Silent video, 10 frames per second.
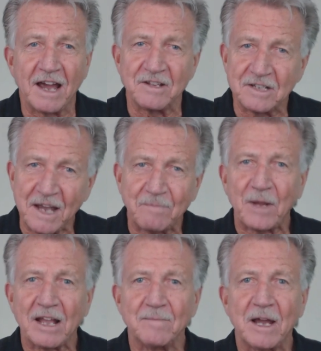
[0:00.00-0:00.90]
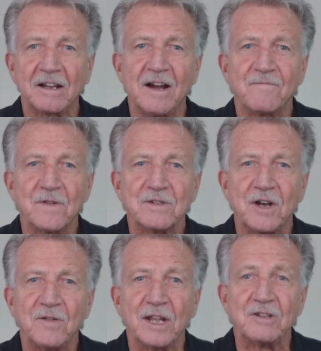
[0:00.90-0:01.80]
I stepped out of my comfort
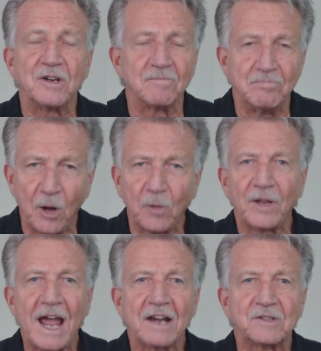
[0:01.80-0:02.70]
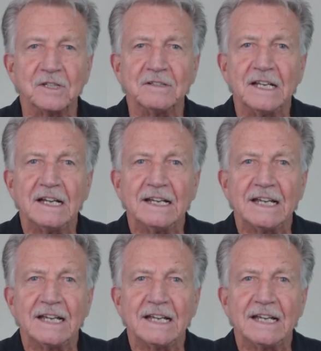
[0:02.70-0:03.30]
zone and took bold action,